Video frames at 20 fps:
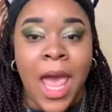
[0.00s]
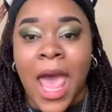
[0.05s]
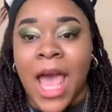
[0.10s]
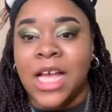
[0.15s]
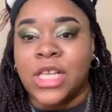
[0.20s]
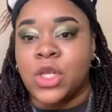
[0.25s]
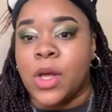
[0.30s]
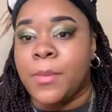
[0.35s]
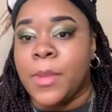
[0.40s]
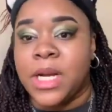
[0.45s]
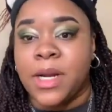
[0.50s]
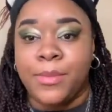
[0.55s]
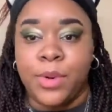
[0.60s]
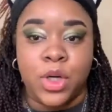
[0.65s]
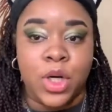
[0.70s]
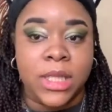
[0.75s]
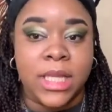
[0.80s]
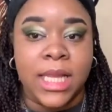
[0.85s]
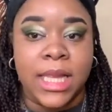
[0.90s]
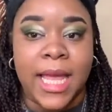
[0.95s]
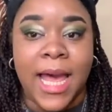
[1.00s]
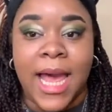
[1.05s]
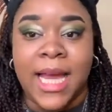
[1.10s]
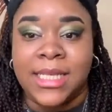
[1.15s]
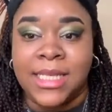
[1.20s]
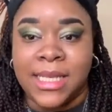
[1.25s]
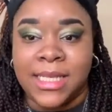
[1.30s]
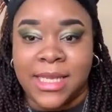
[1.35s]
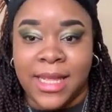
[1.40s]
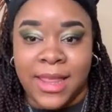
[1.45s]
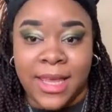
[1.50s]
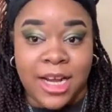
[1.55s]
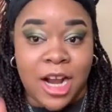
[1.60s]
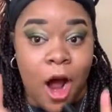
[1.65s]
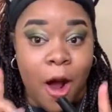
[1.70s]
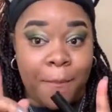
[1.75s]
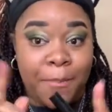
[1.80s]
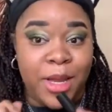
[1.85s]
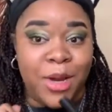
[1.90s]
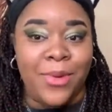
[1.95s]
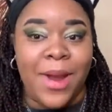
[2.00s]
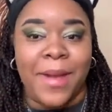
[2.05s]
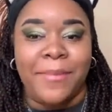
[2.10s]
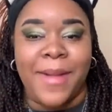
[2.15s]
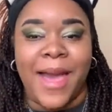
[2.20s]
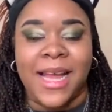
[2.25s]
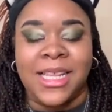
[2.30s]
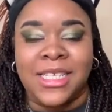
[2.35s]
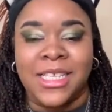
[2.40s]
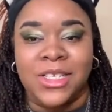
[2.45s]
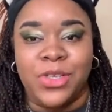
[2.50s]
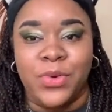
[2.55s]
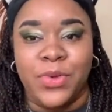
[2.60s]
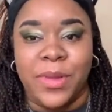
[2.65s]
So I'm gonna put on the lashes and then I'll be right back to do the